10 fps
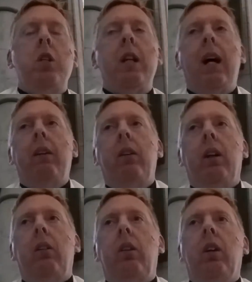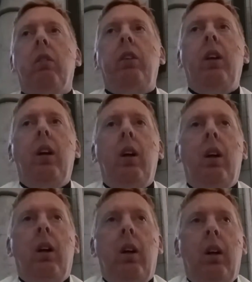we should ask ourselves
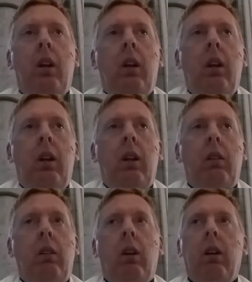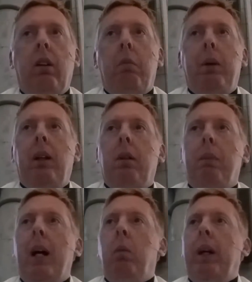is not the big
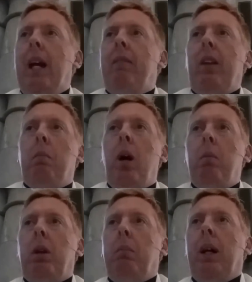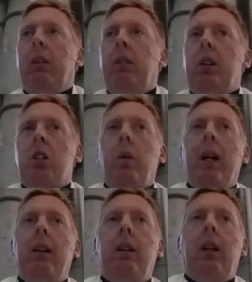debate we have at the moment about
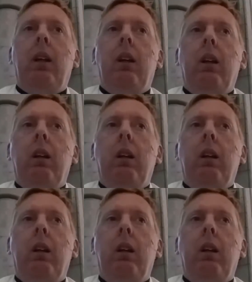sexuality,